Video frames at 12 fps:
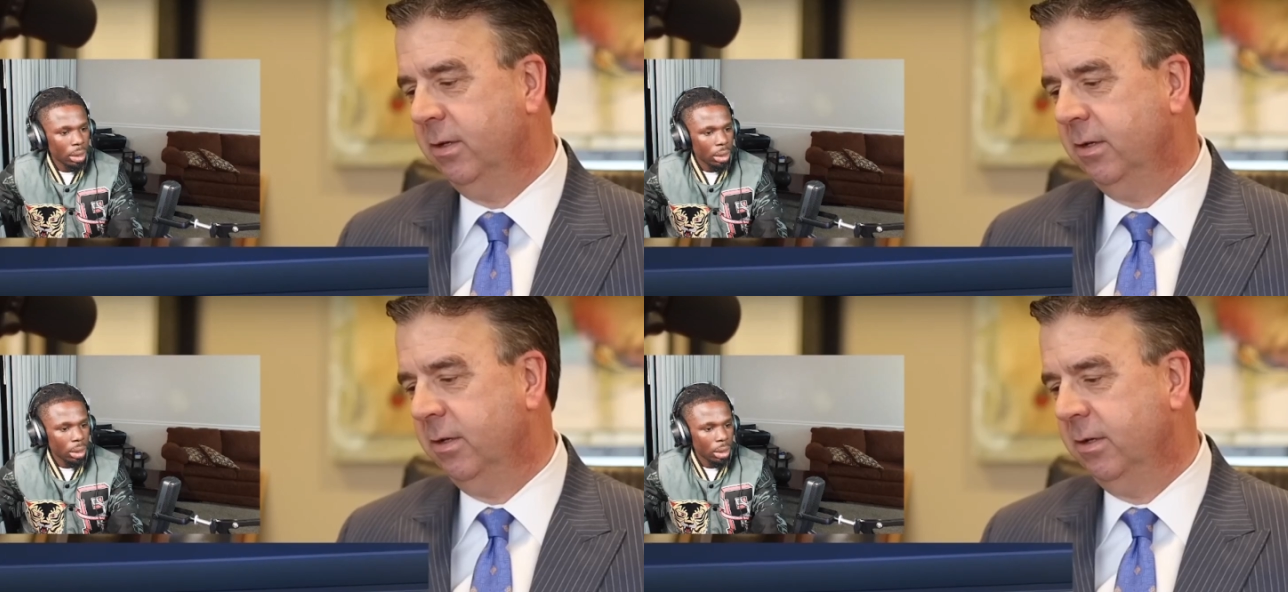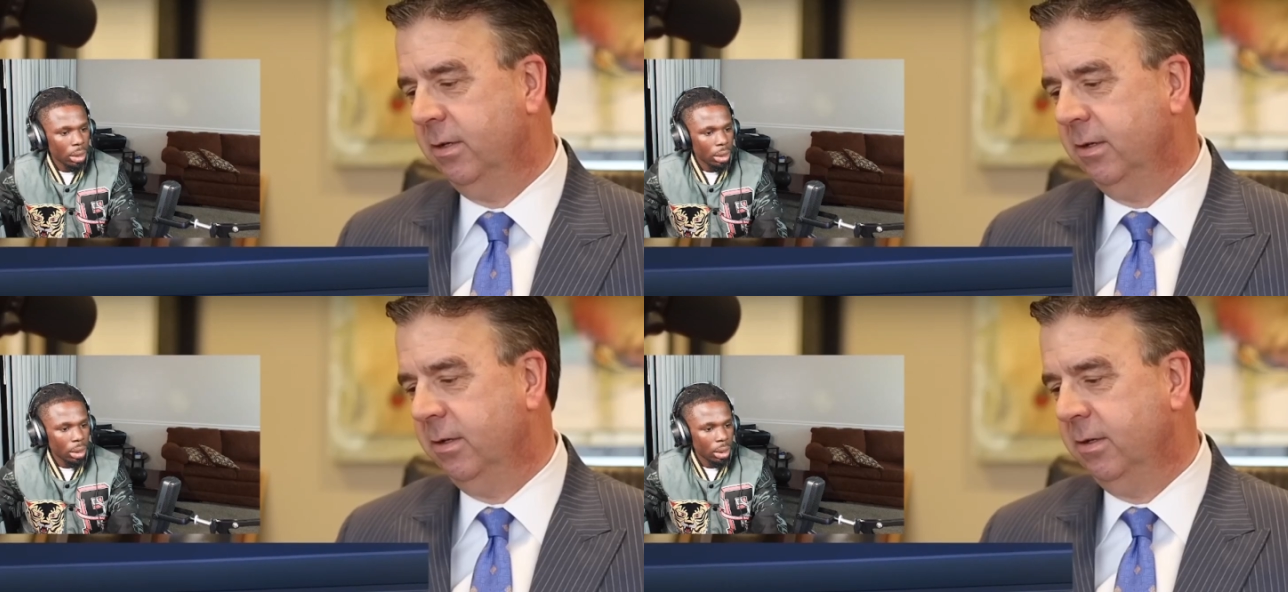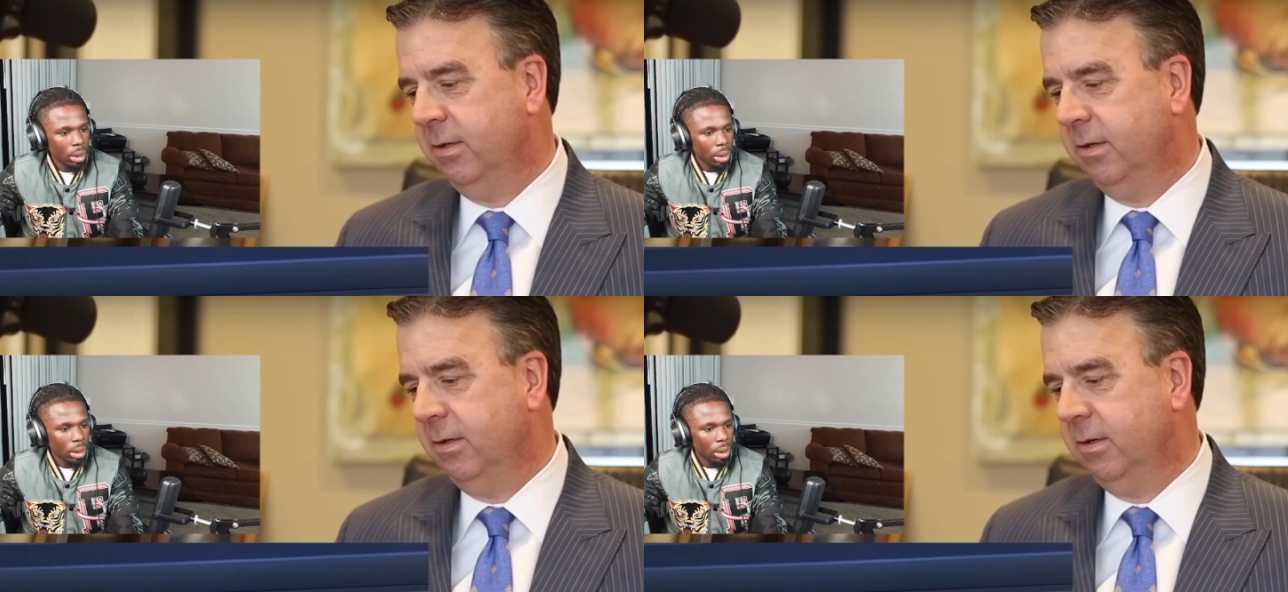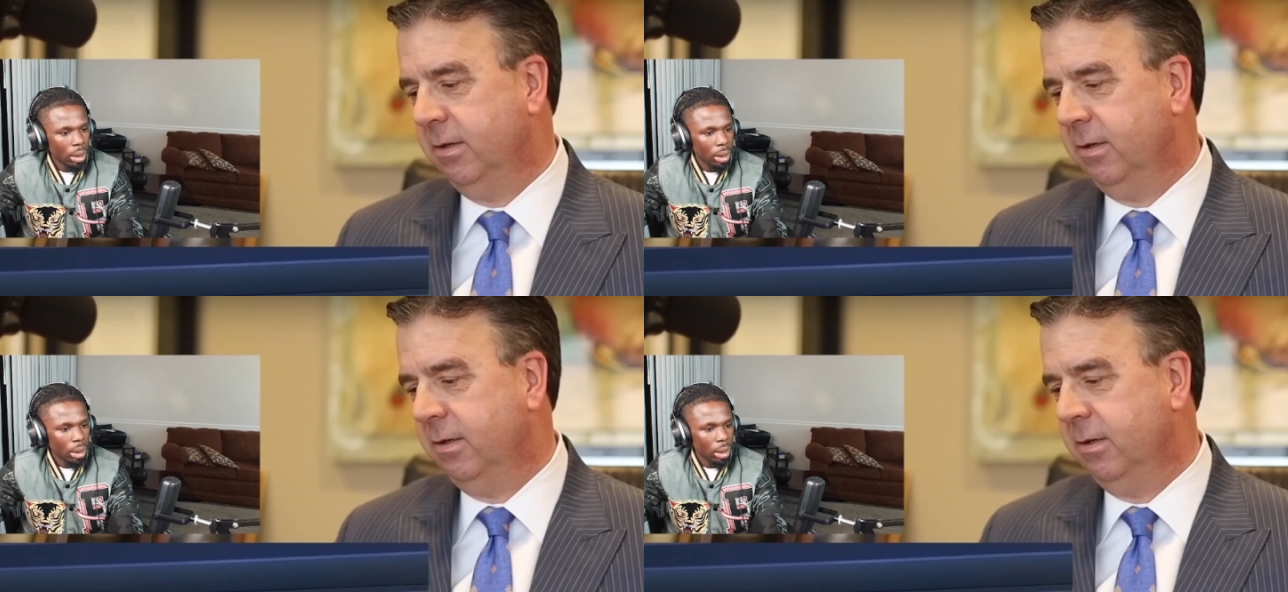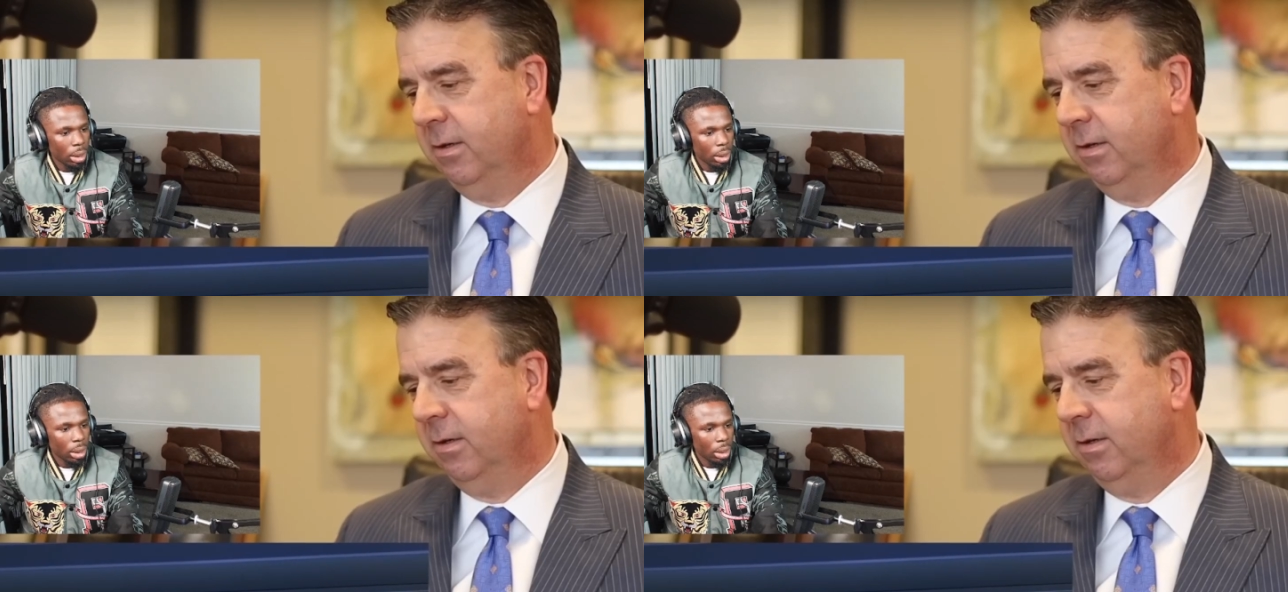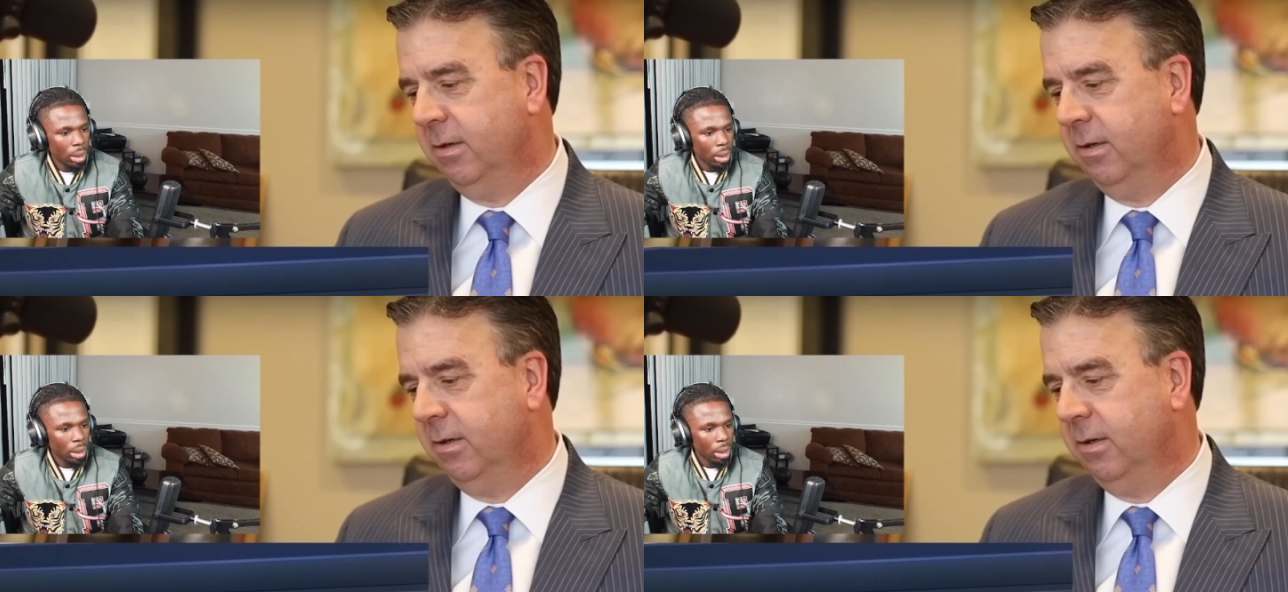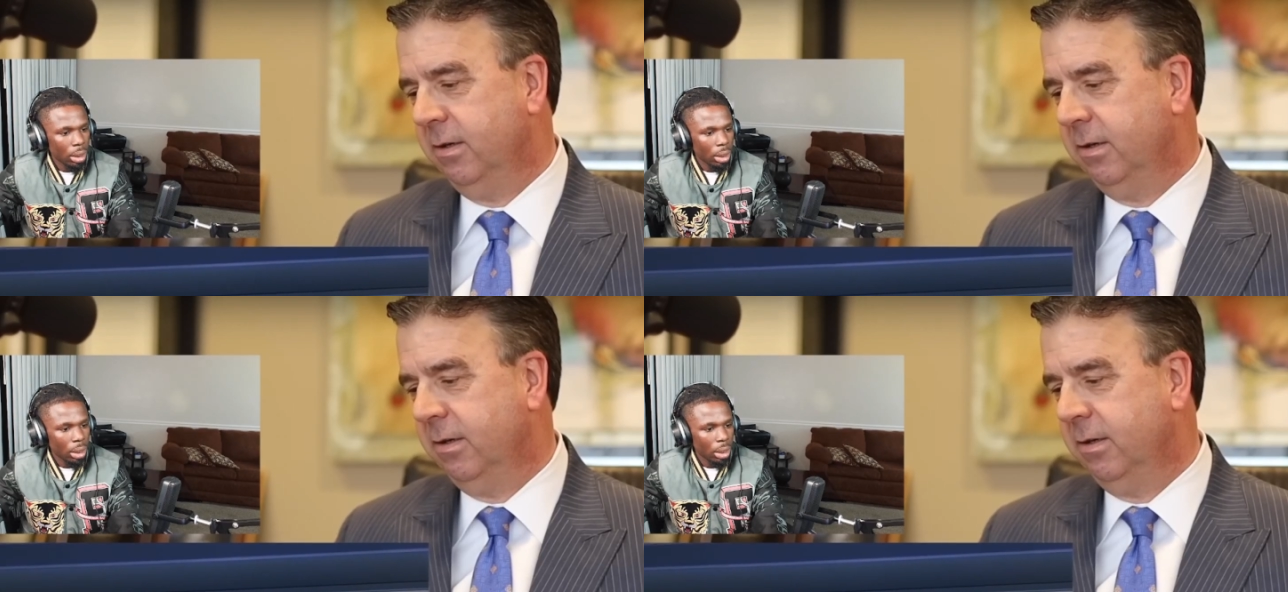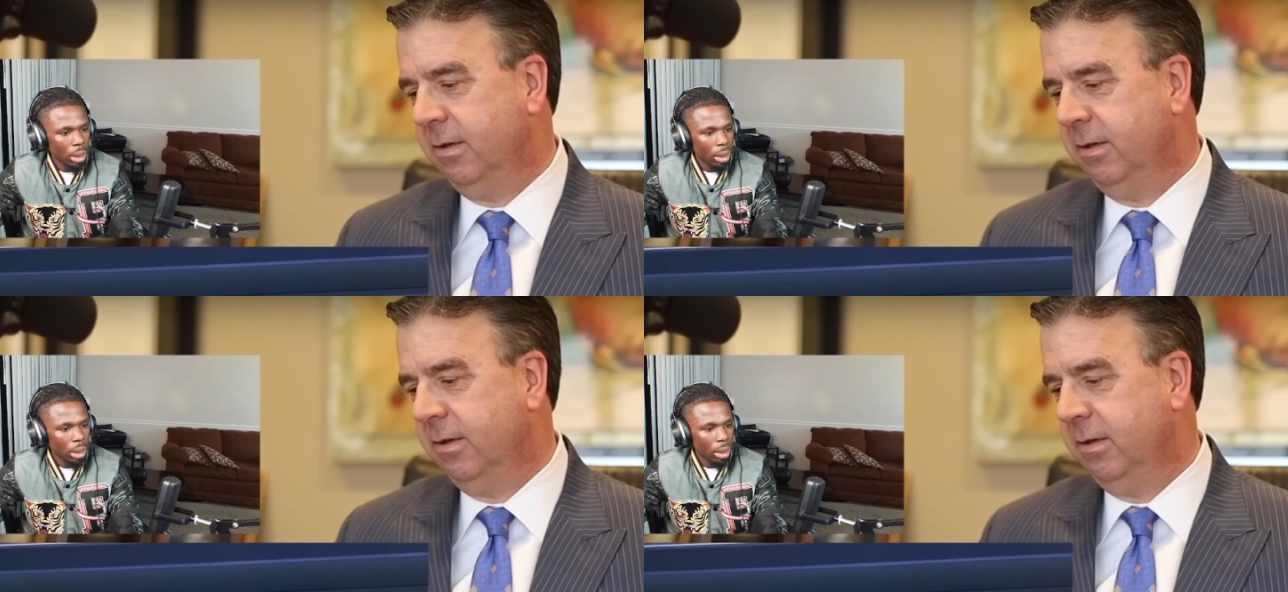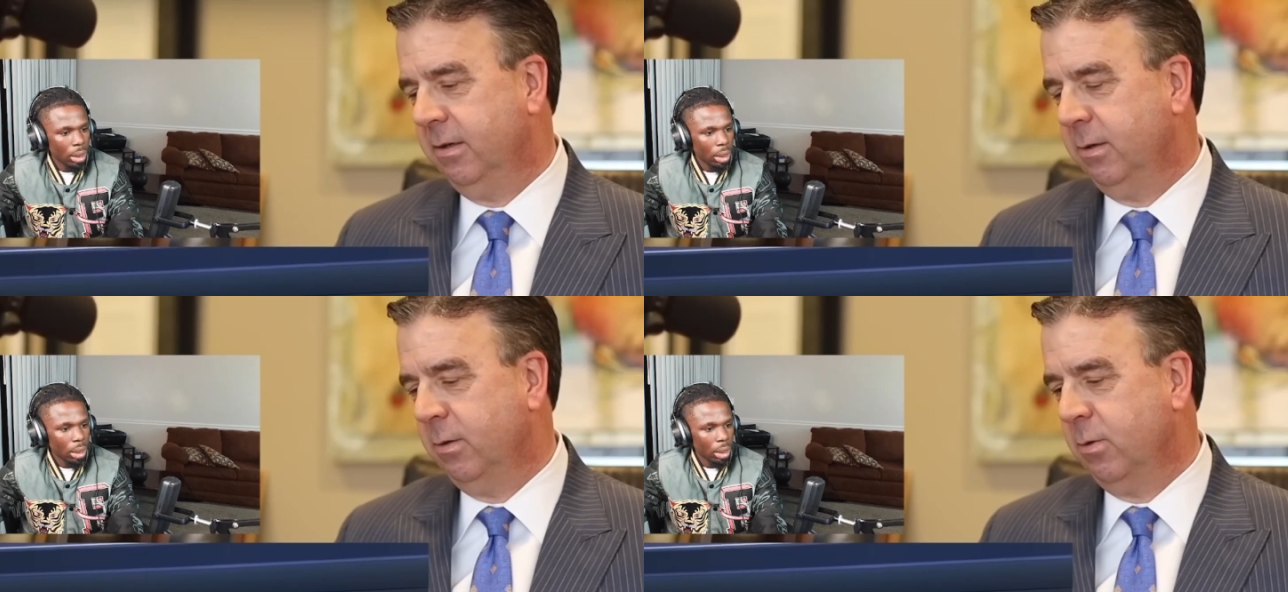No one is speaking in this clip.